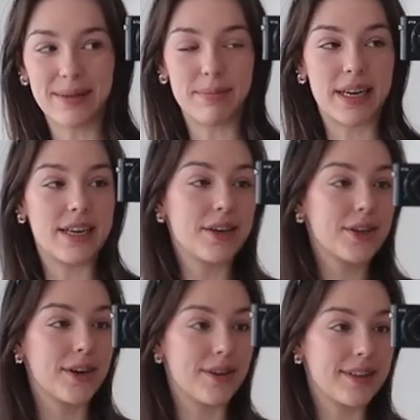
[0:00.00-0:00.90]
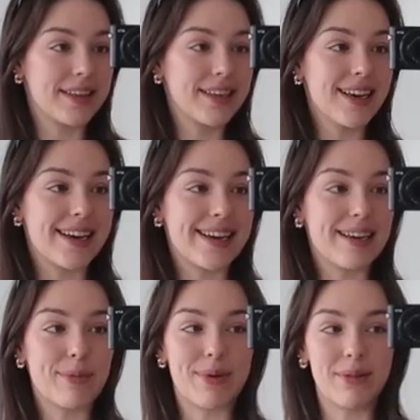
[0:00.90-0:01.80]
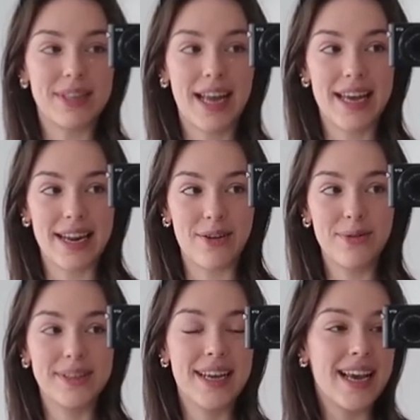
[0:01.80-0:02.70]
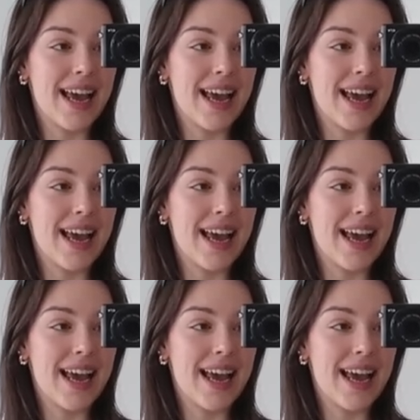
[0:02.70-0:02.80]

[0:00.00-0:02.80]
but currently I am about to head out